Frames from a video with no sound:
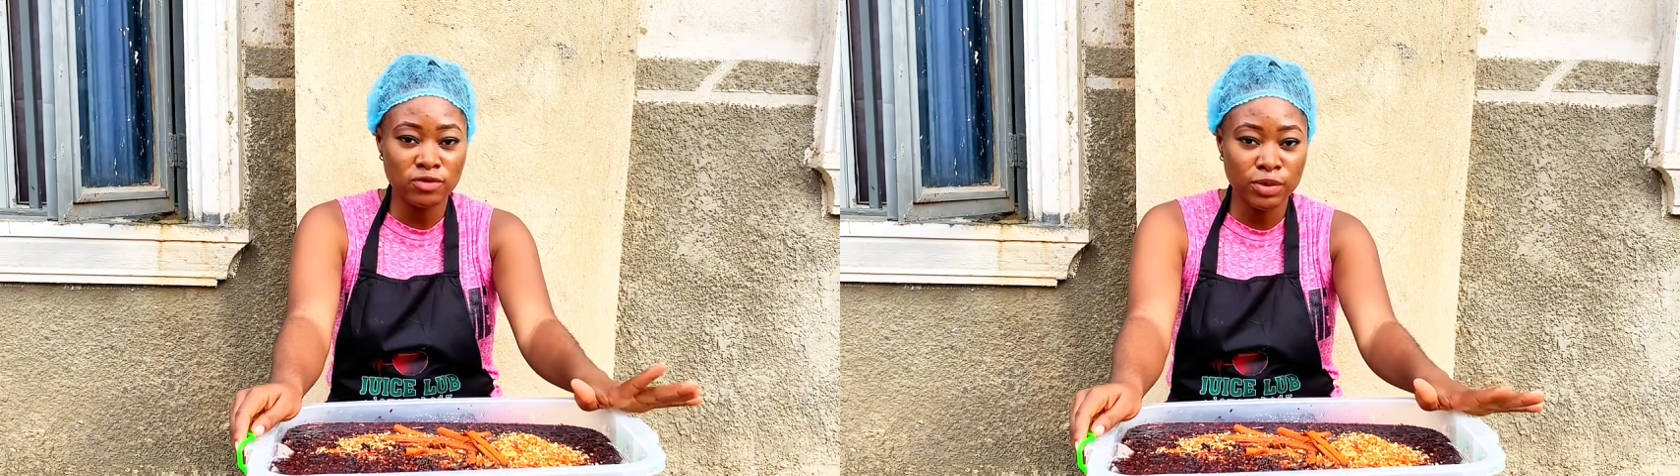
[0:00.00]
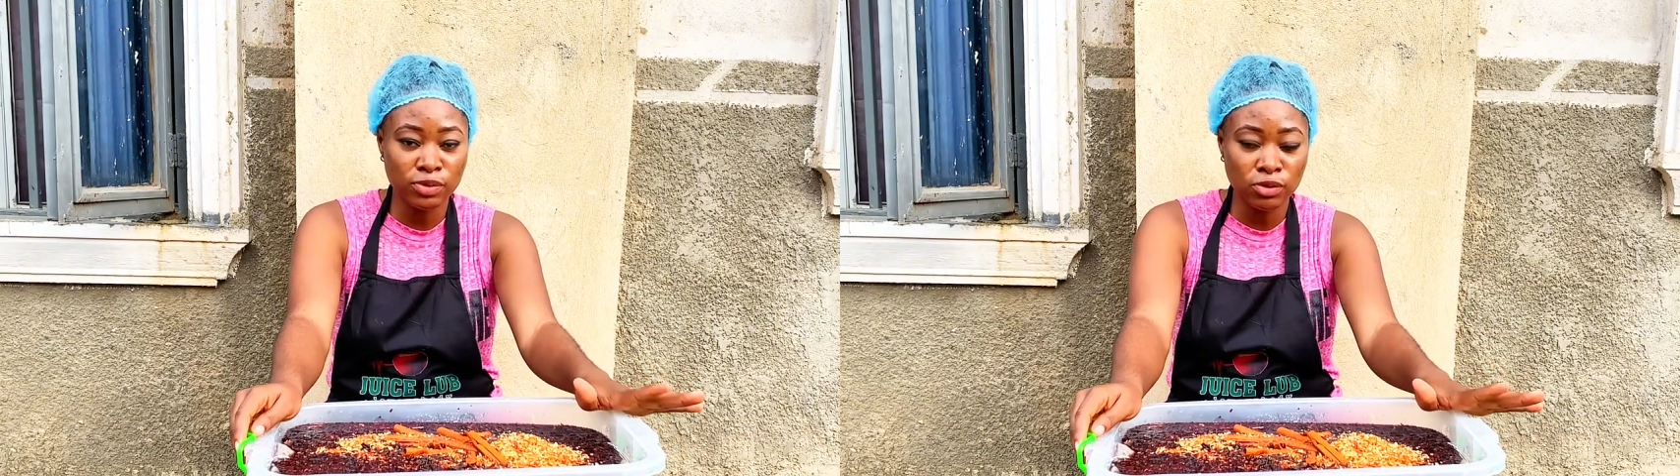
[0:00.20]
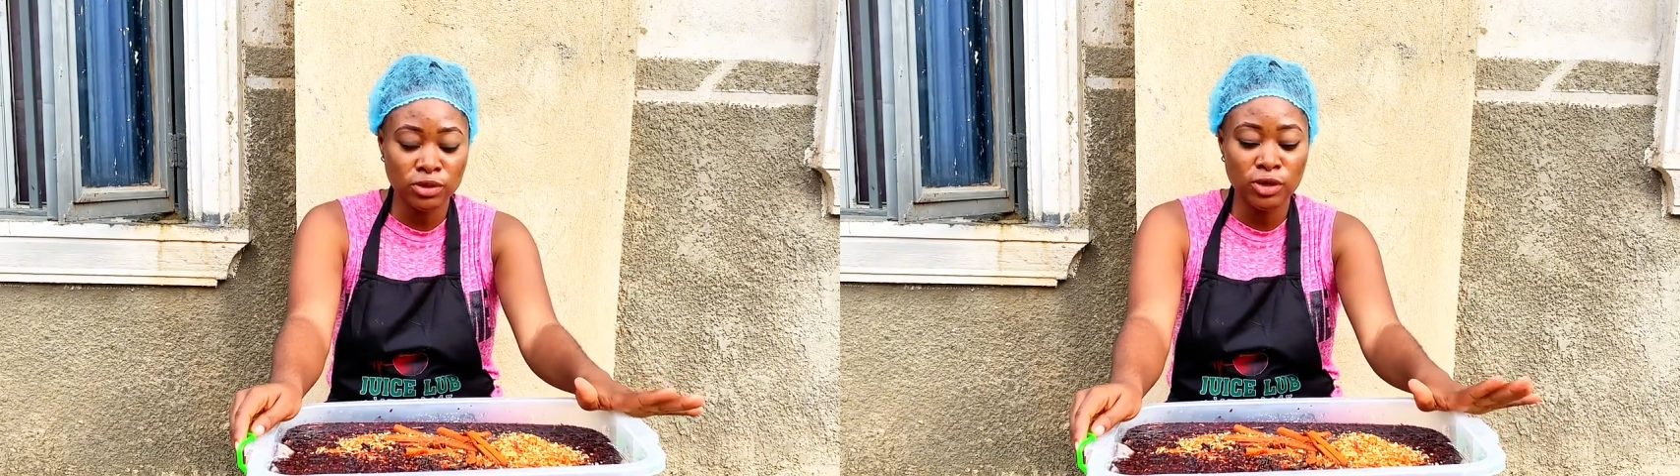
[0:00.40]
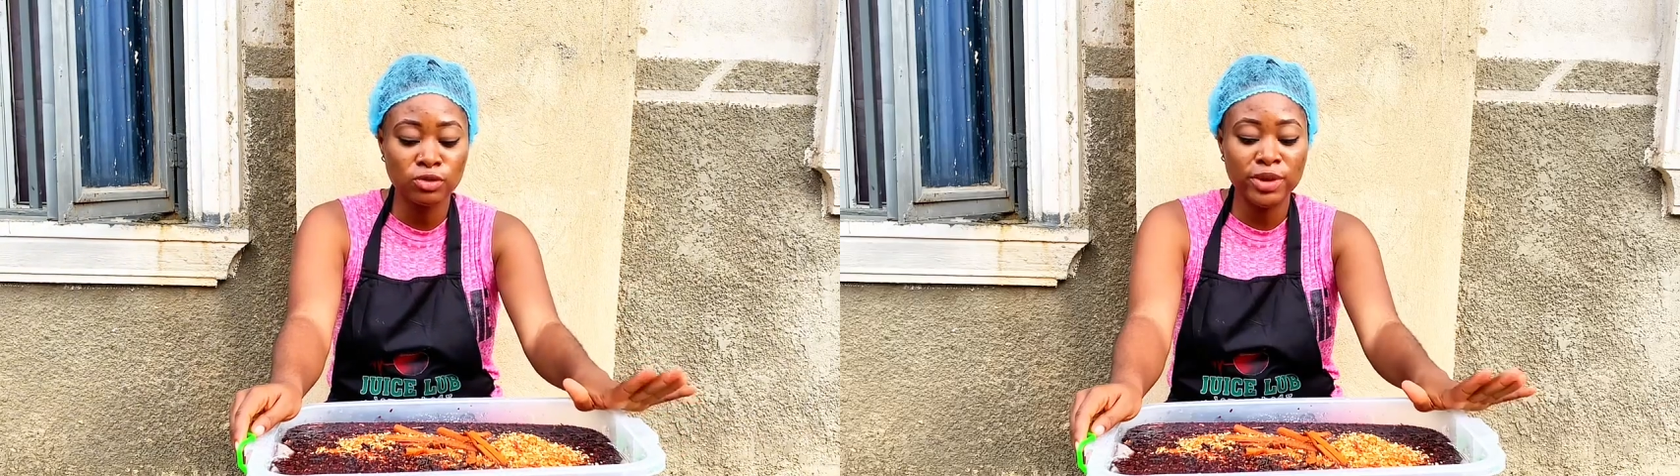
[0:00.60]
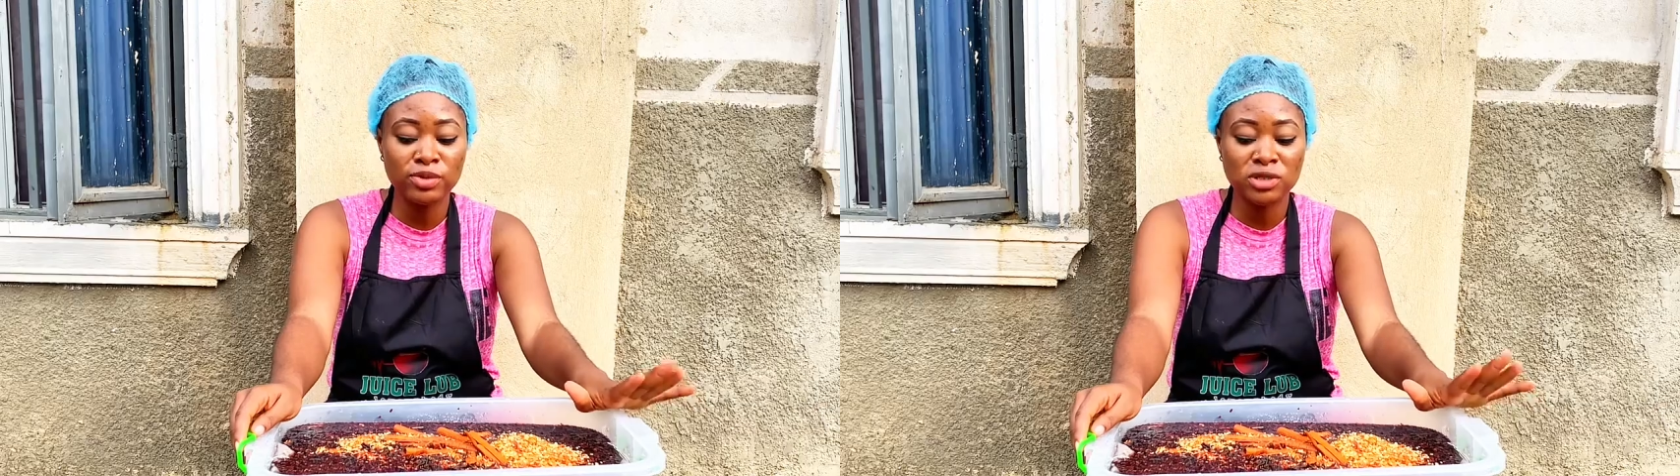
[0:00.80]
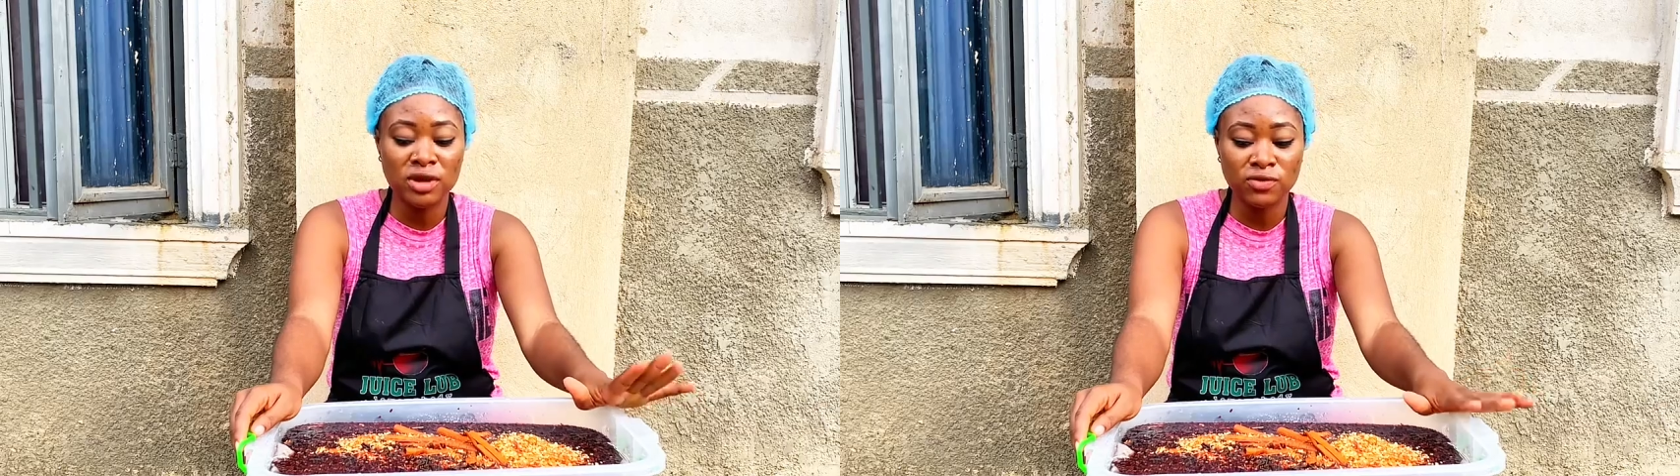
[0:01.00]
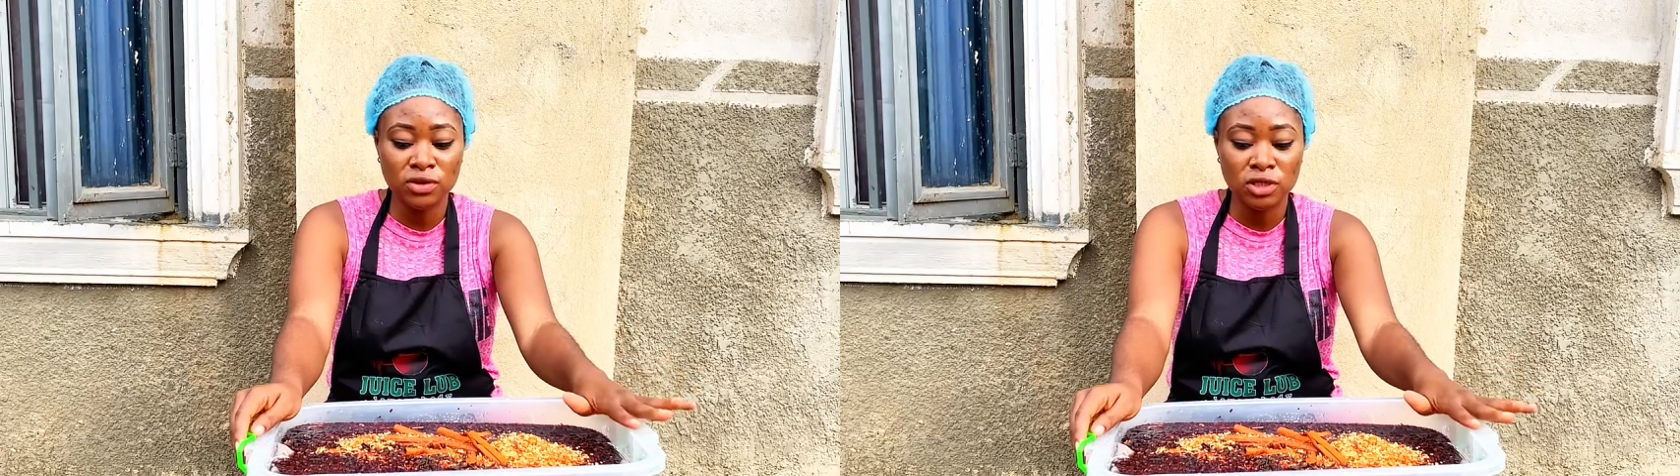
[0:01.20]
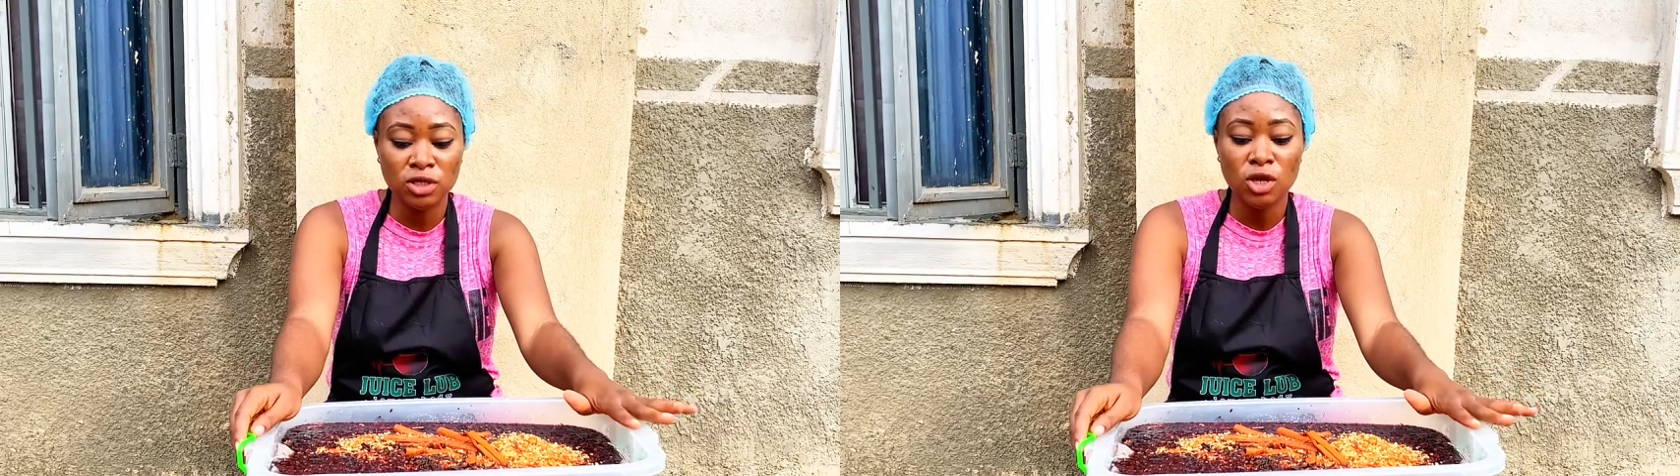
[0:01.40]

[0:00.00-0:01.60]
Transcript: people, they won't be able to afford it.